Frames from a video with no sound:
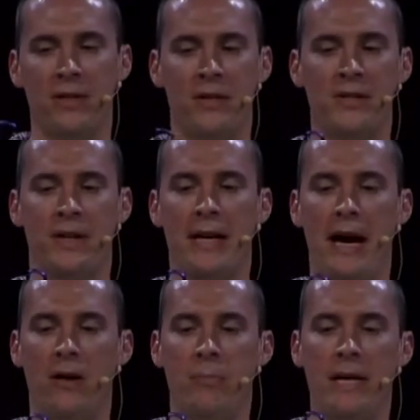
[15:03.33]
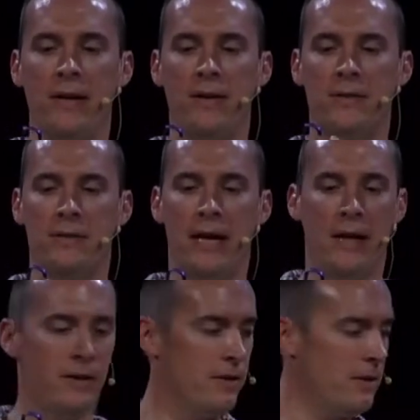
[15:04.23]
These are carabiners. Yeah.
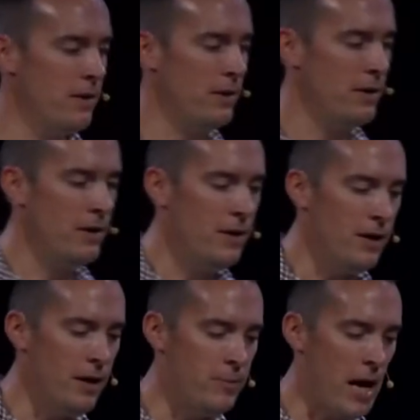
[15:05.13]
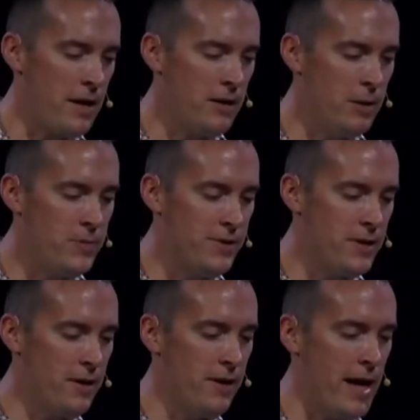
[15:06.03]
I clip this
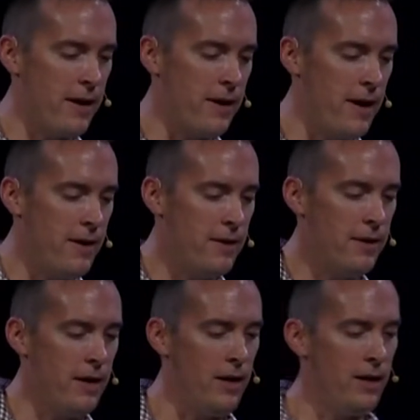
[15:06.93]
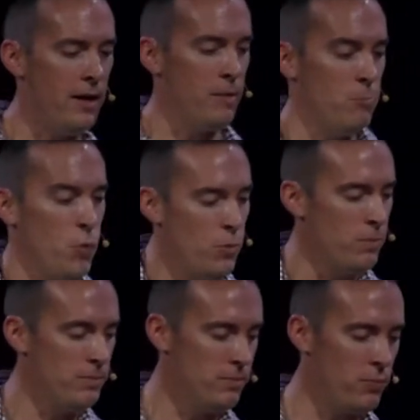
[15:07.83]
onto that guy, and
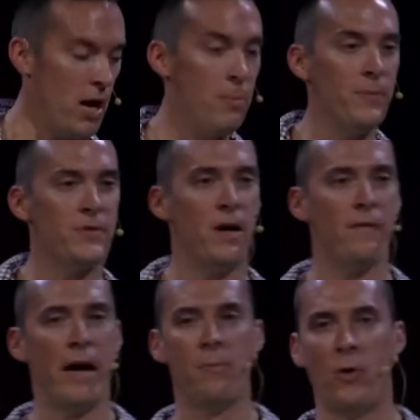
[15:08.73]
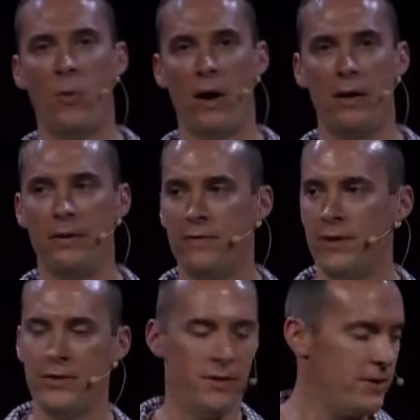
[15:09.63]
problem solved. I had more water in the first
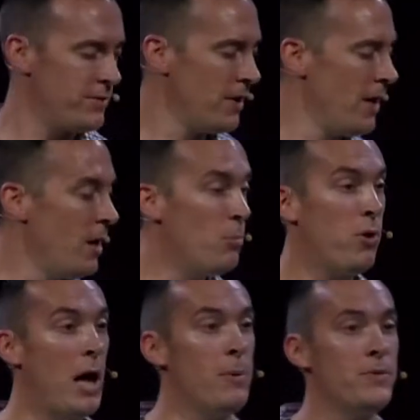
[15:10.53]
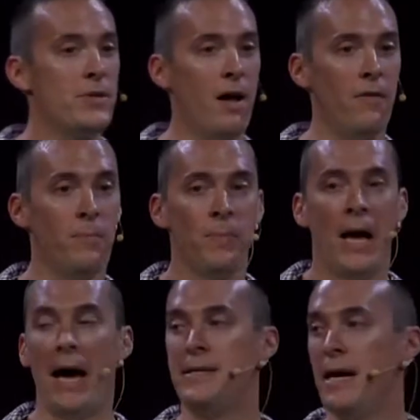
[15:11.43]
service. Problem solved.
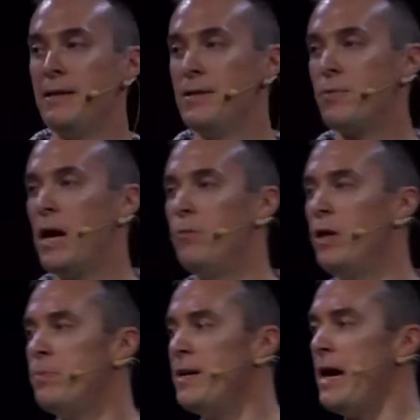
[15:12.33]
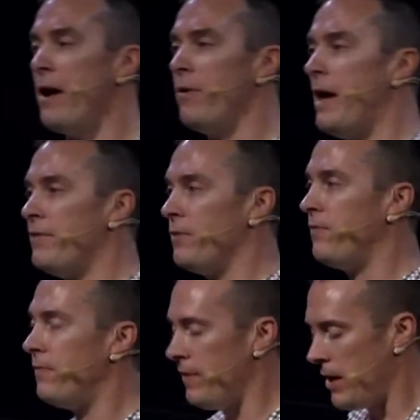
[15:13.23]
I take this around with me. I don't have
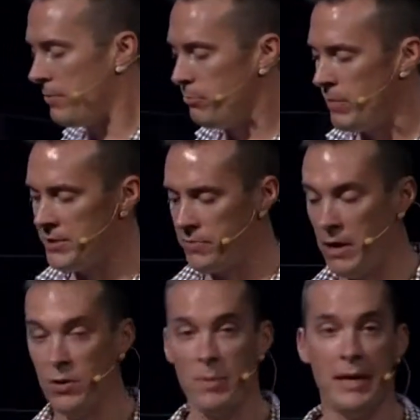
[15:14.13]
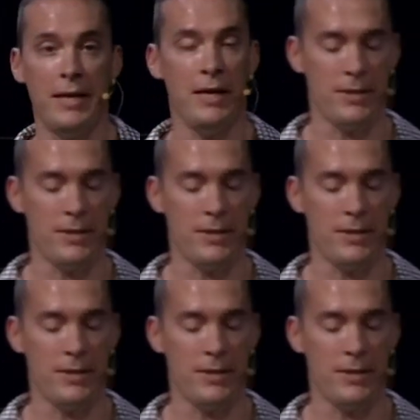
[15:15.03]
to mess around with my keys.